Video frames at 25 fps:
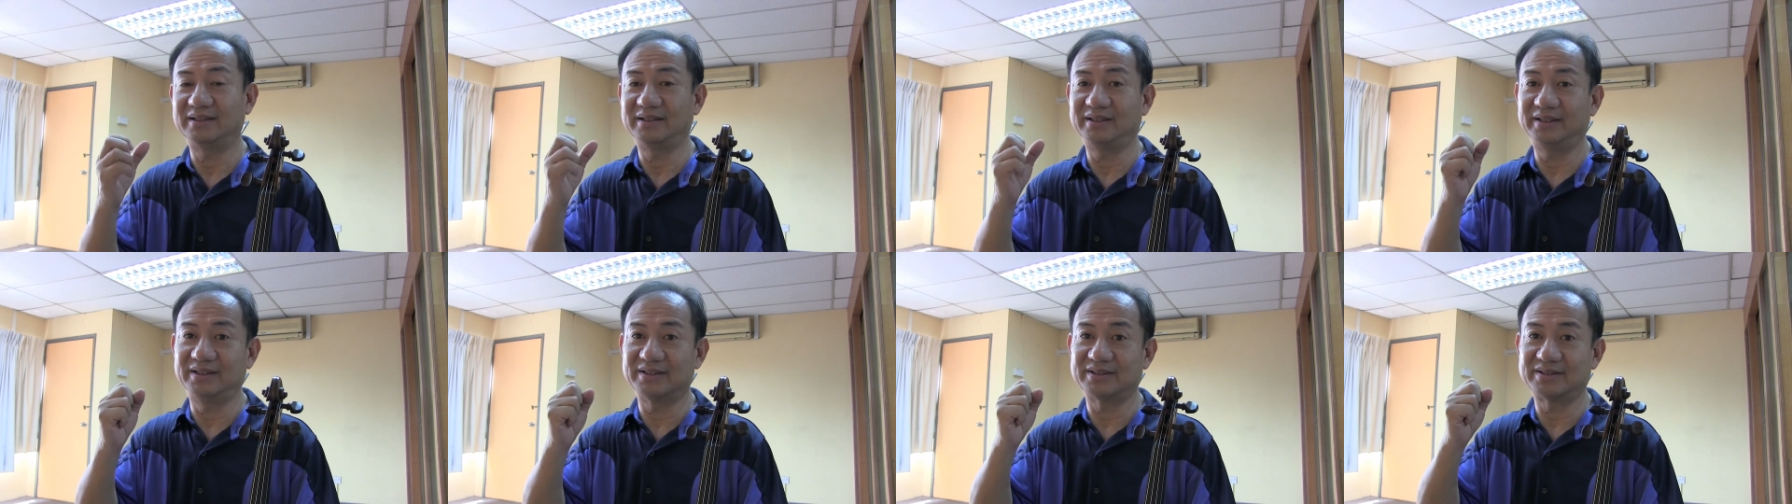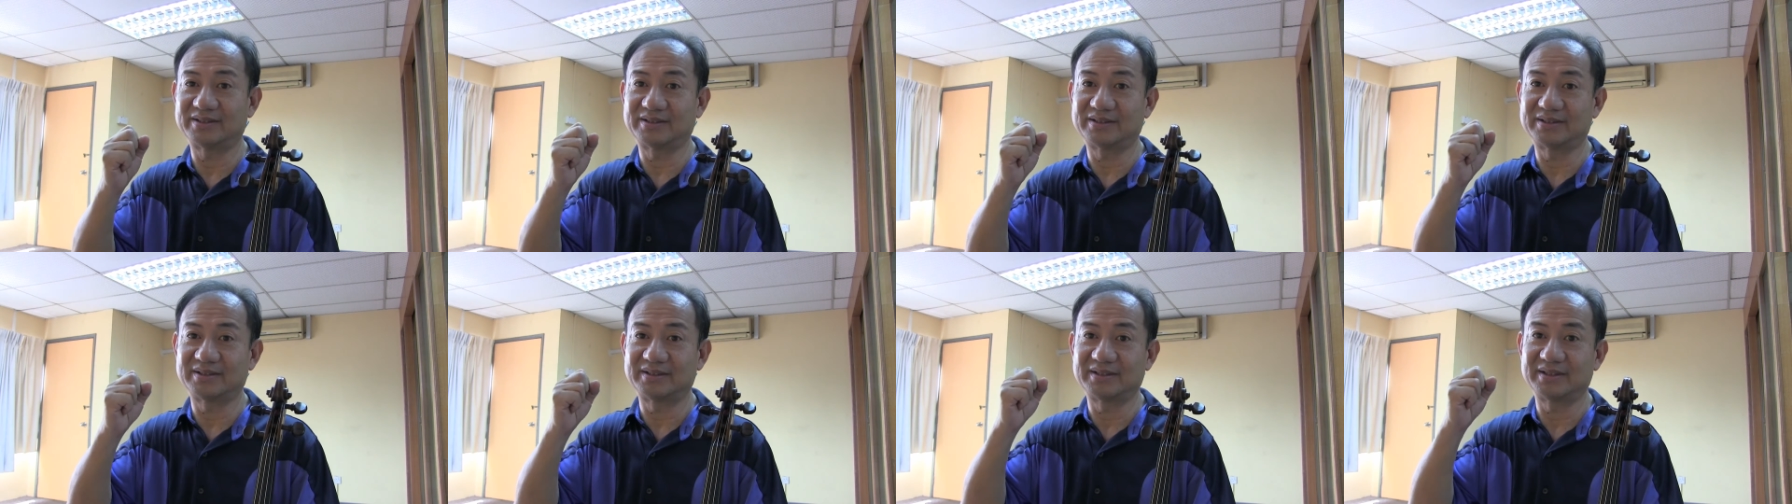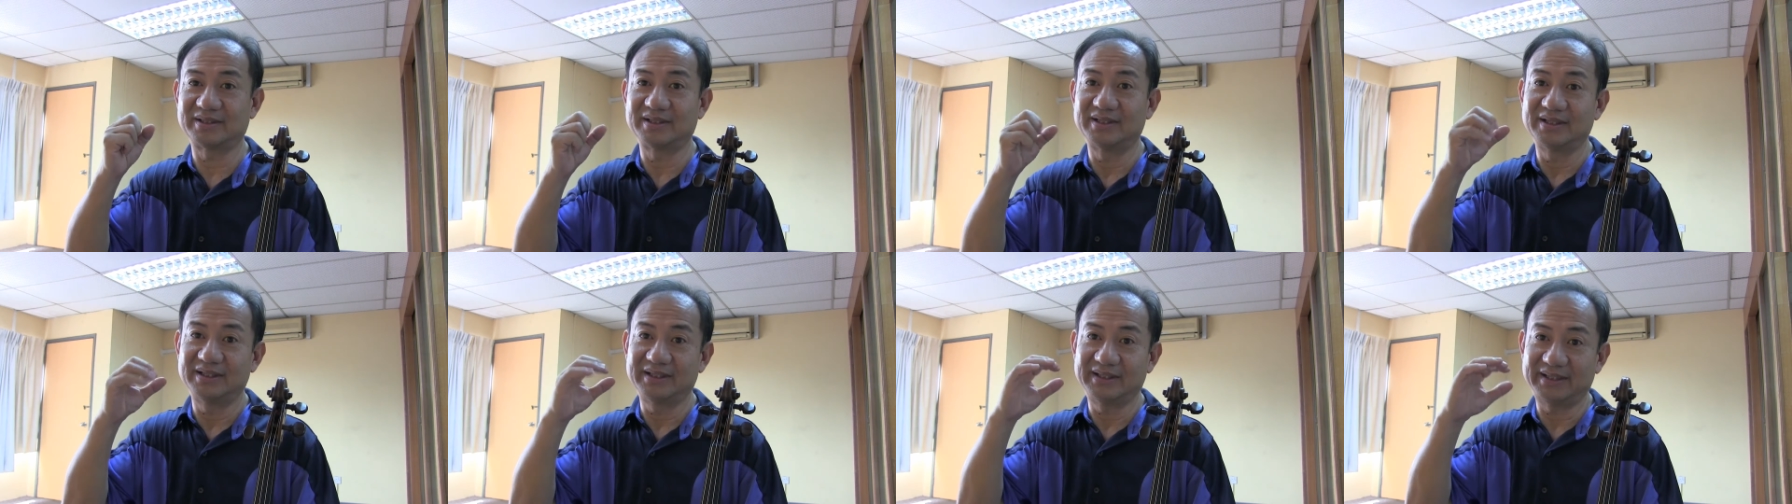is
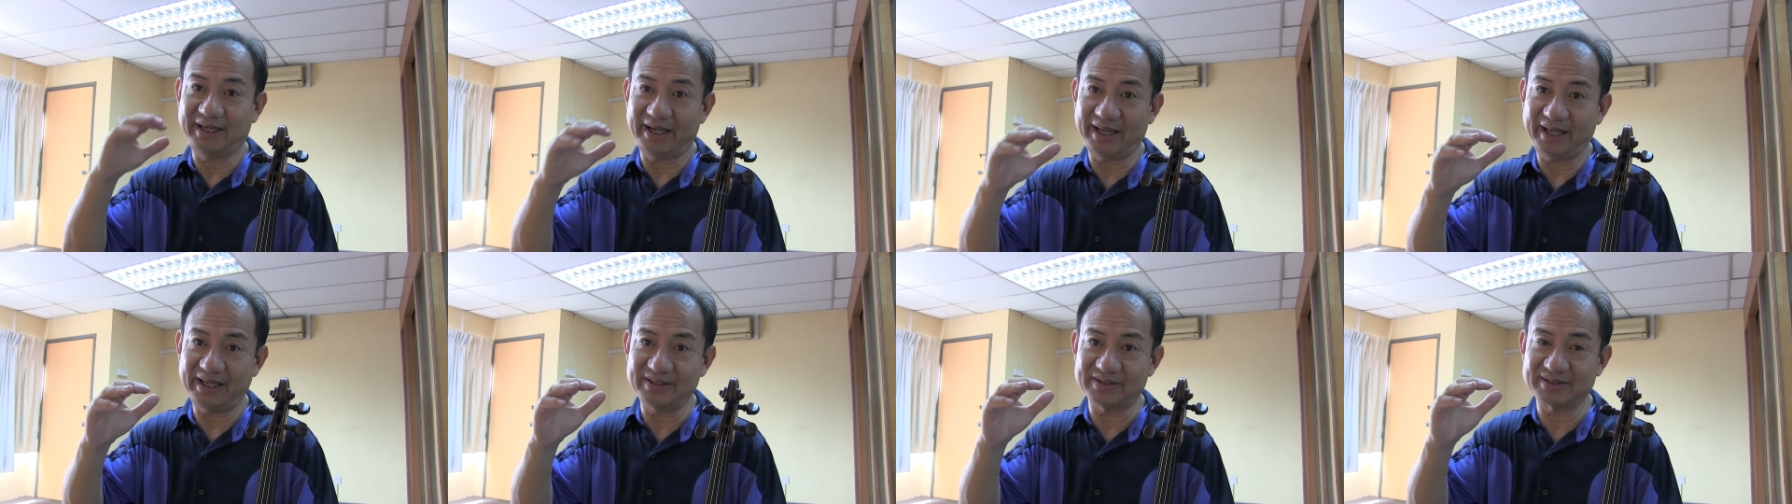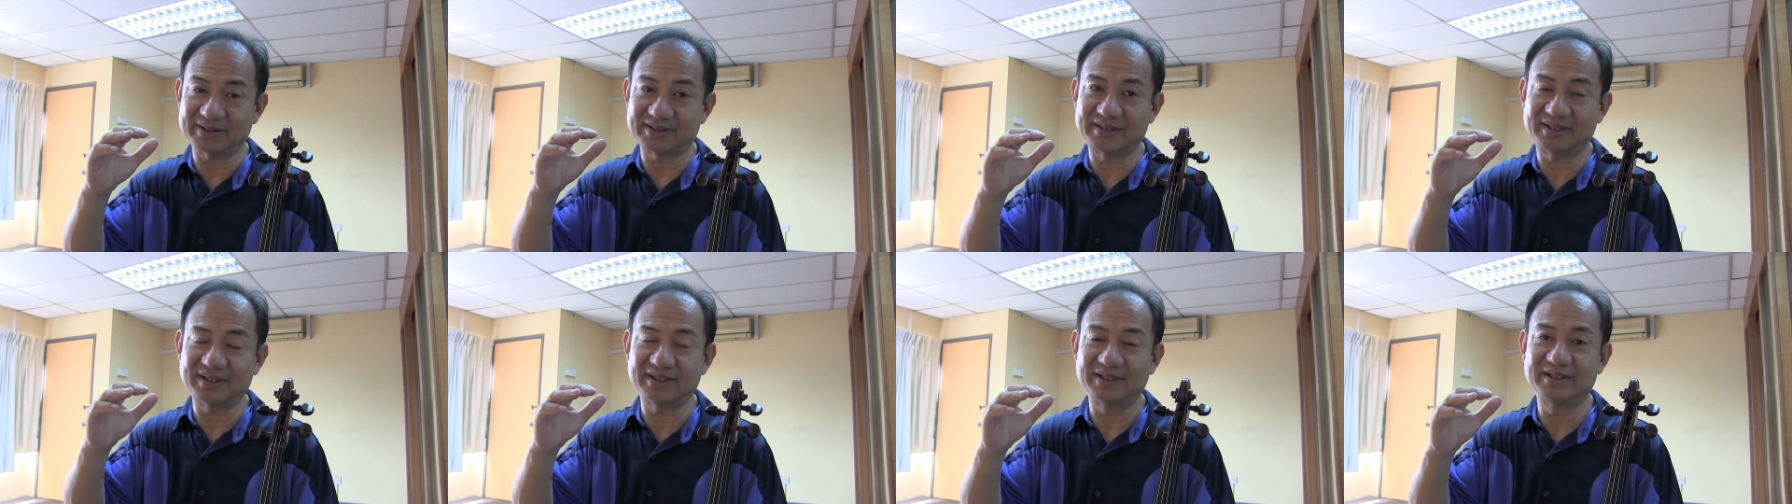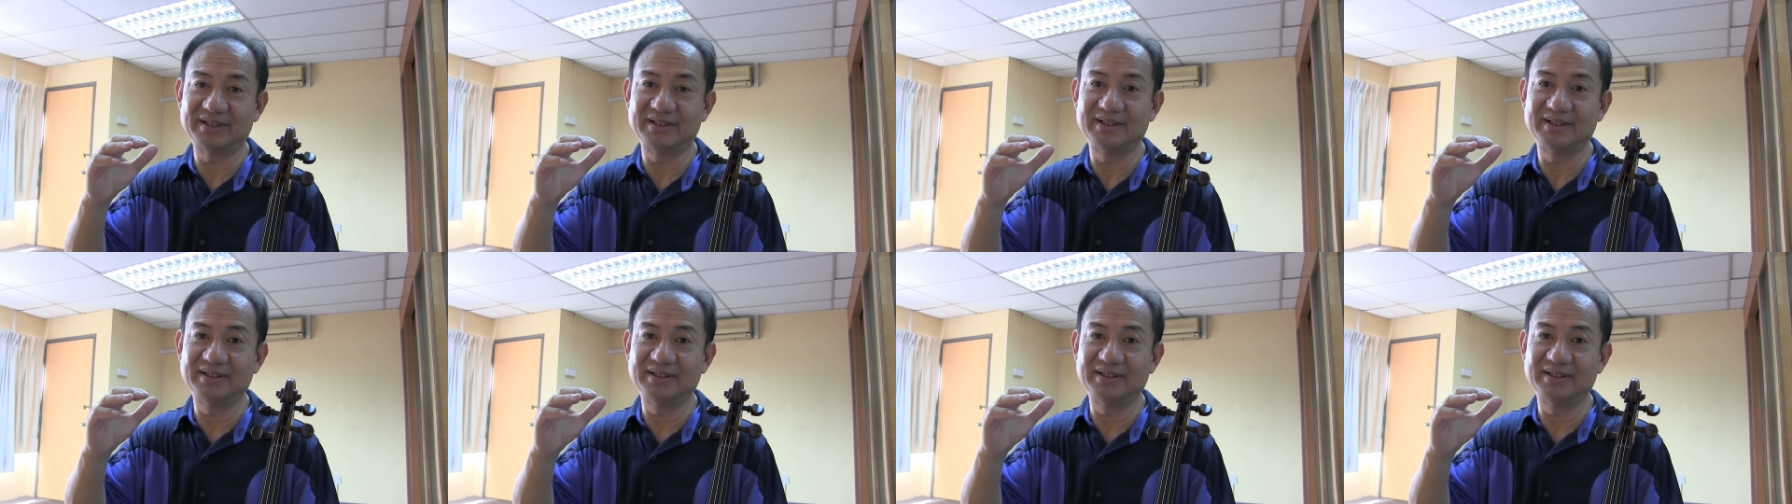tensed,